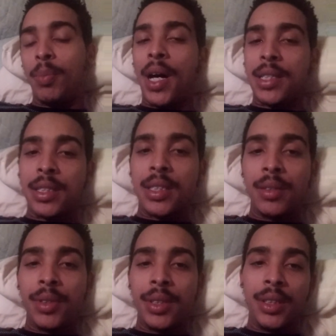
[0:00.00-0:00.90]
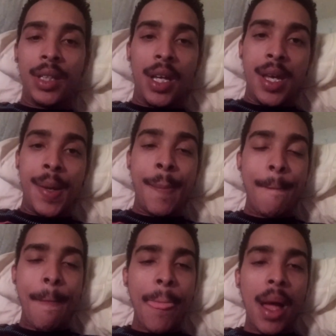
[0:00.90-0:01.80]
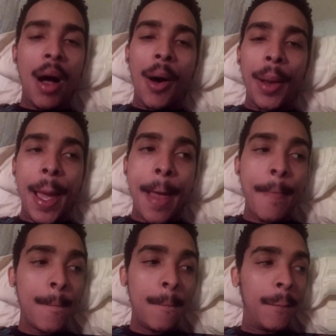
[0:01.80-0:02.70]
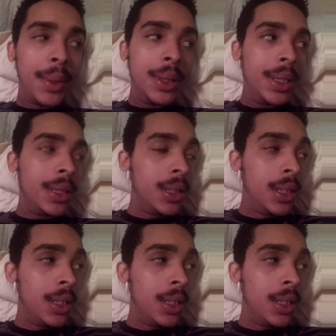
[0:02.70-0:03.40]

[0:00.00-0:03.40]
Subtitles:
positivity and all that. But